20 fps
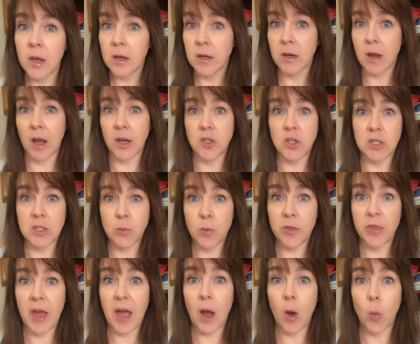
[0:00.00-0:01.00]
not just
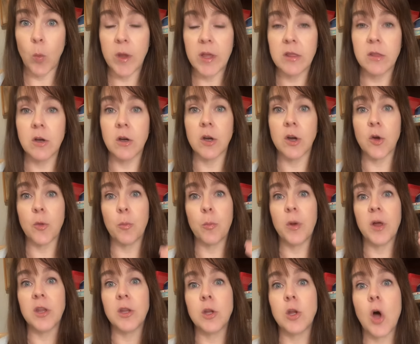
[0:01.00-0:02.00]
with how we look,
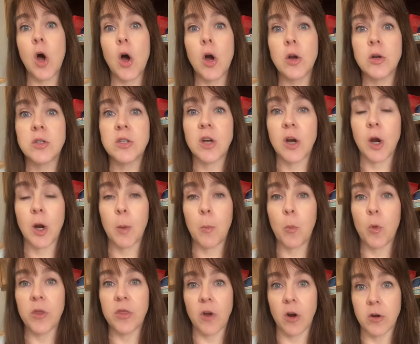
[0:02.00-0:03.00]
but long term
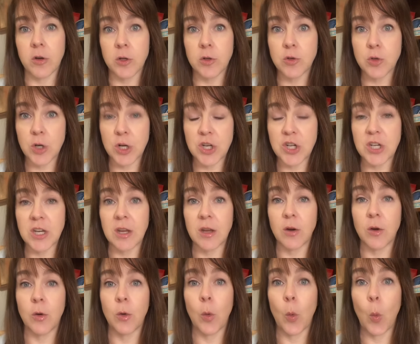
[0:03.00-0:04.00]
with our
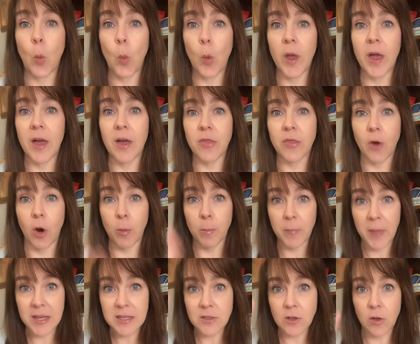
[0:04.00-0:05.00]
nutrition, with our
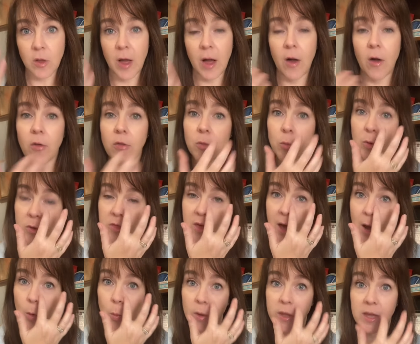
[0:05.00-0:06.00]
mental health, with
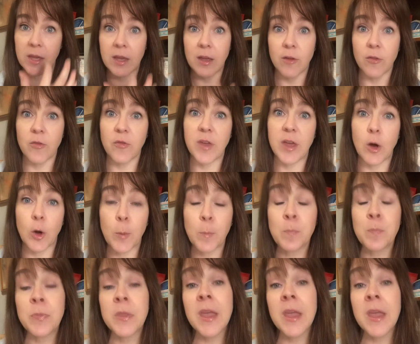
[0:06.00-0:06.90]
how we feel.